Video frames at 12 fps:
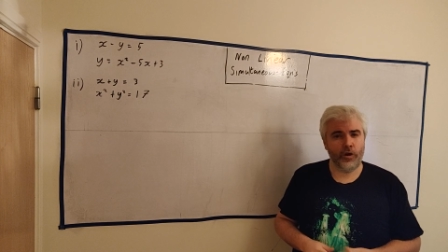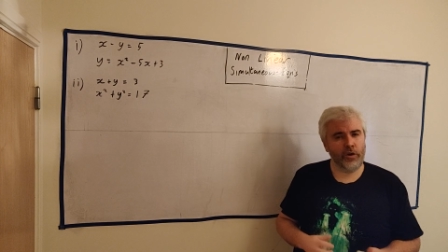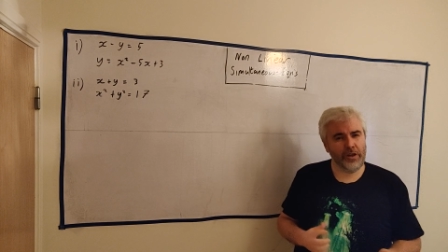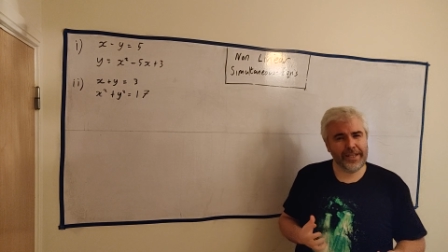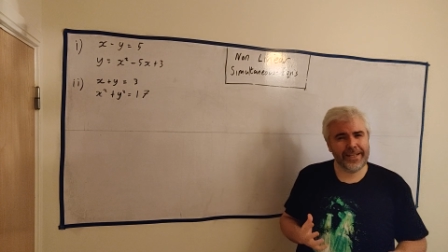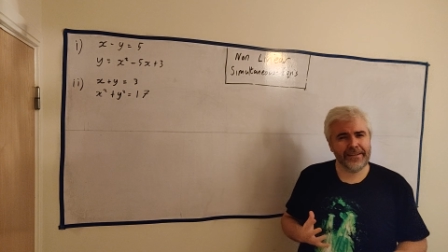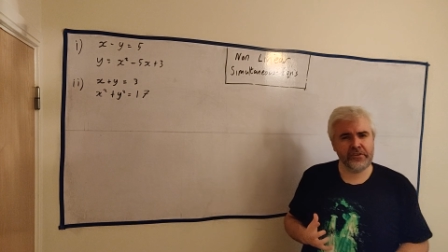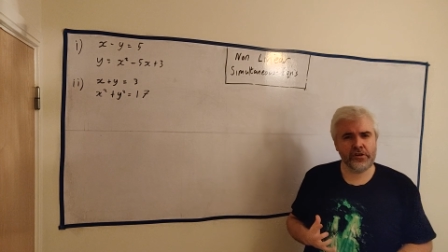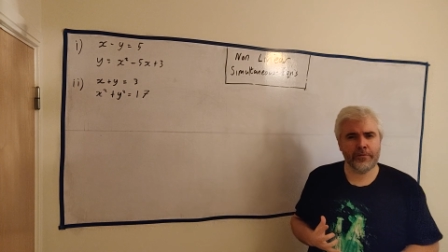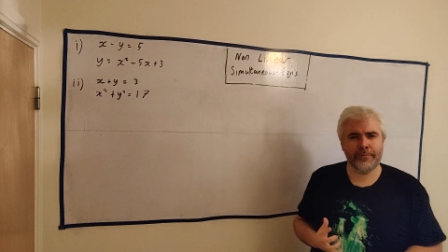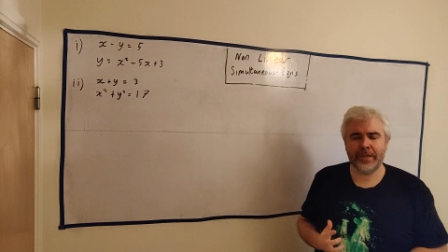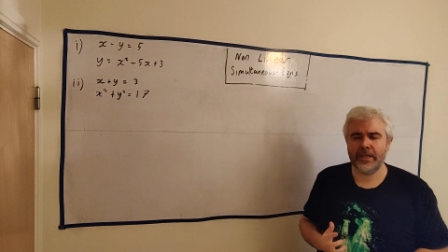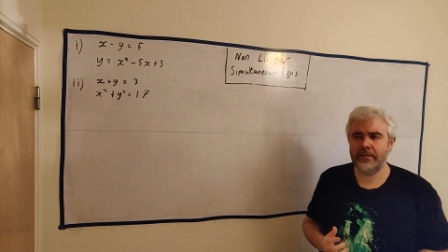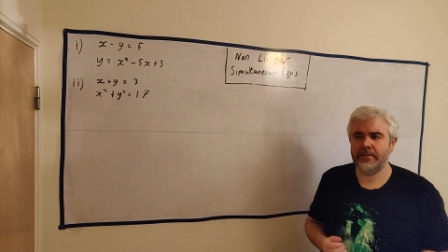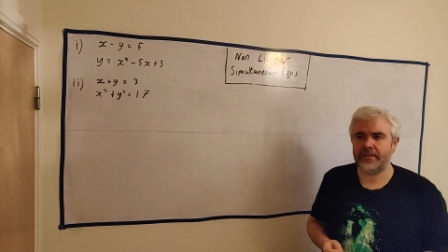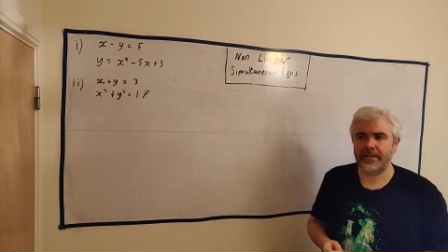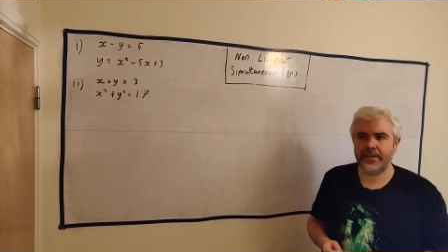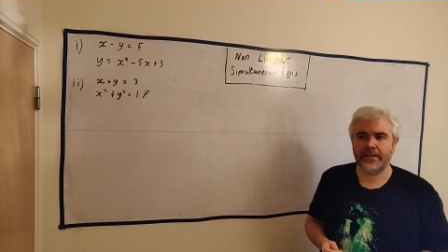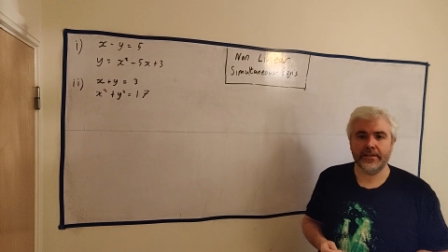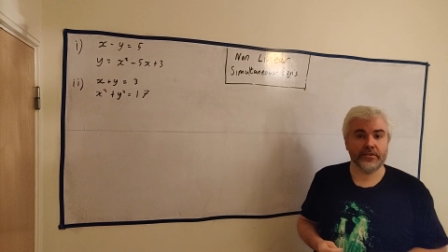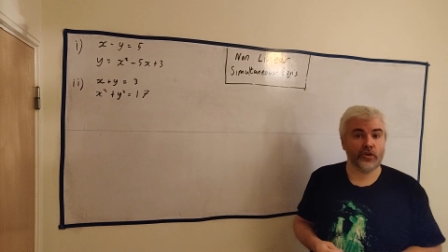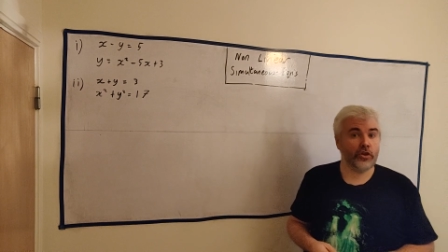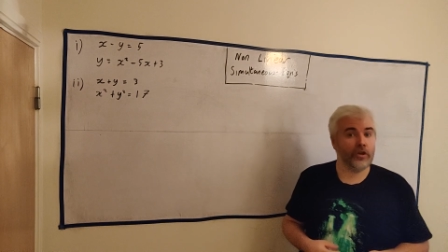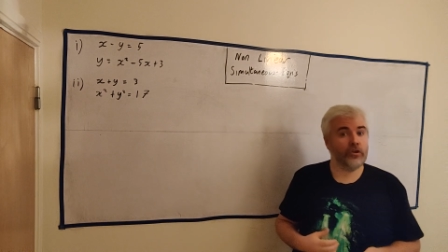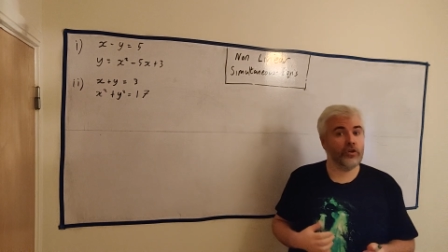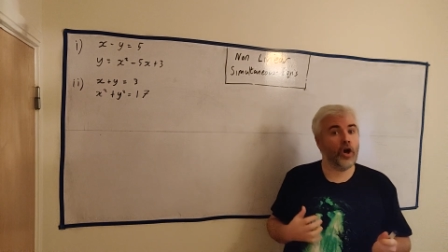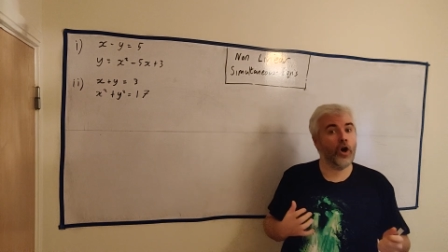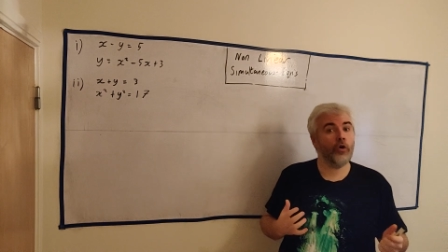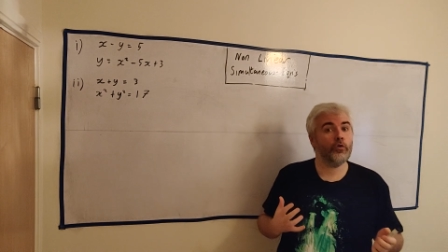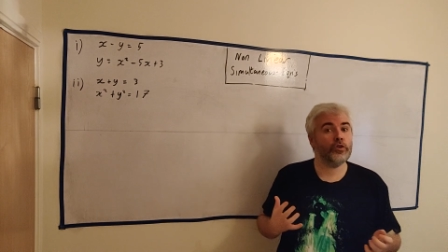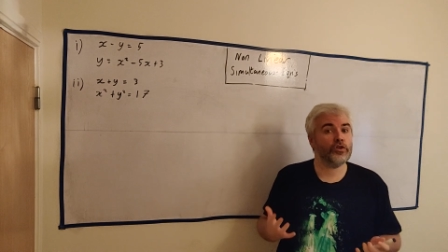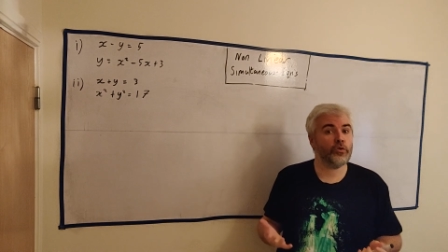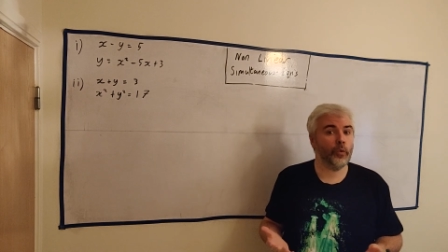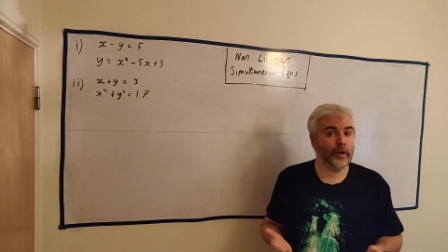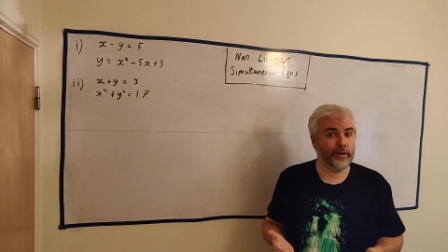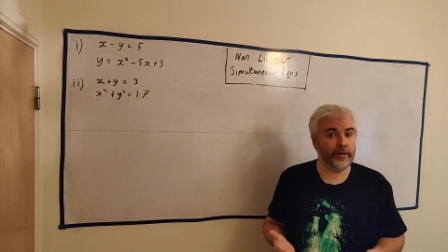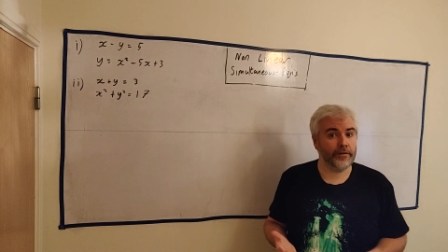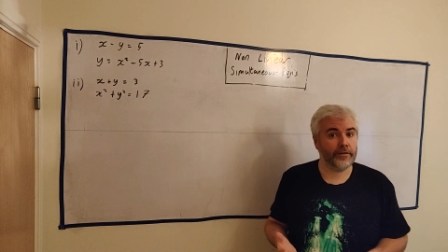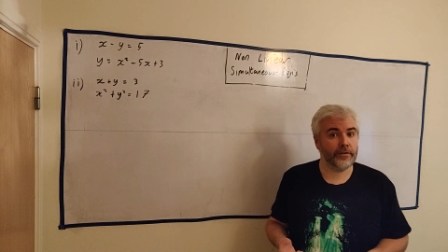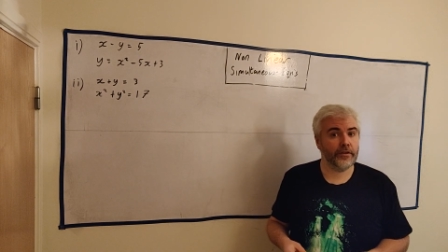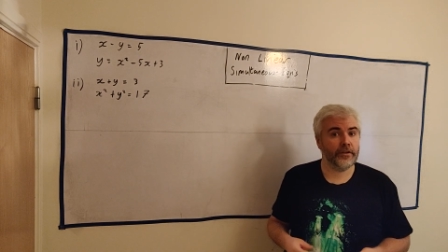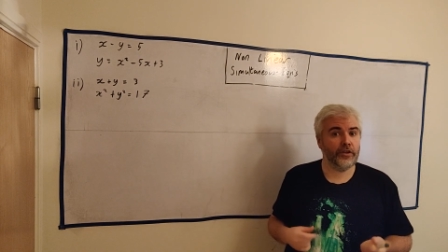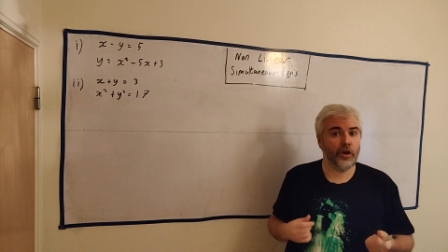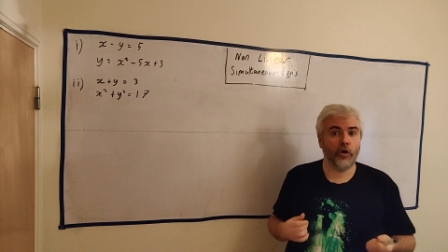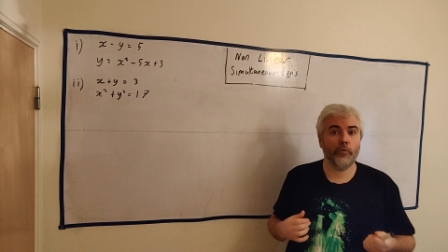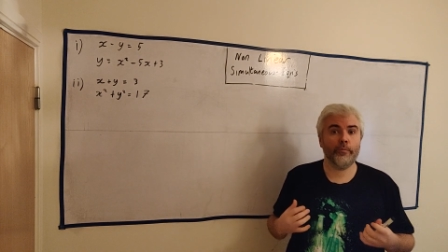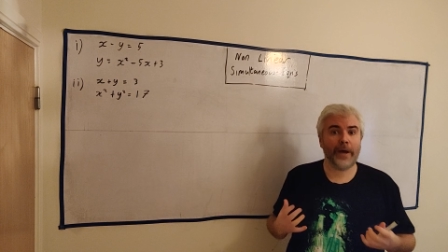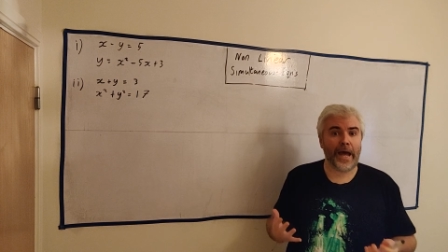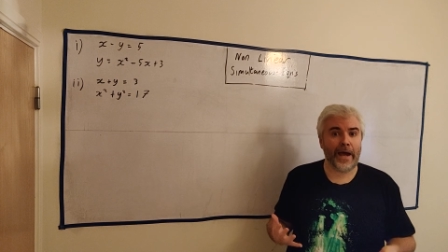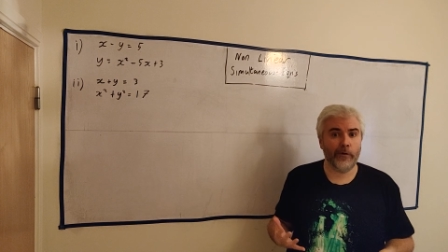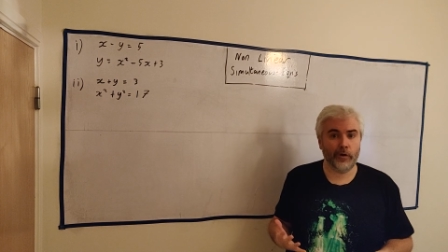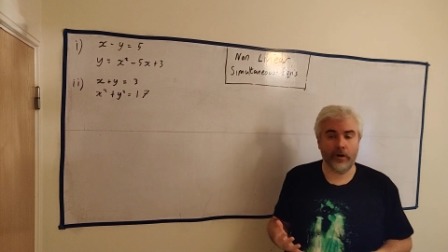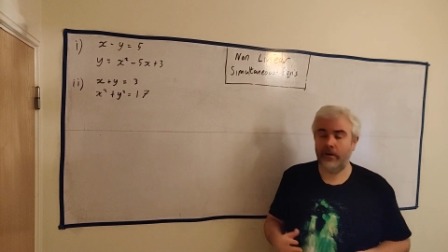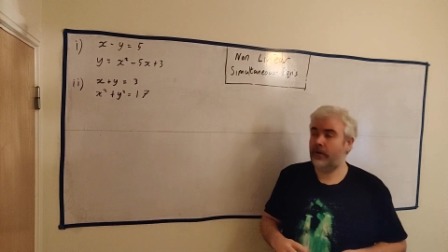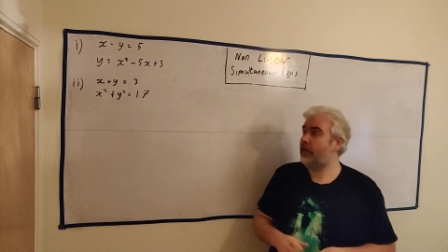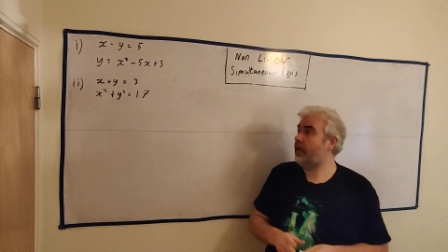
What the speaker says: All linear means is no squared, no power.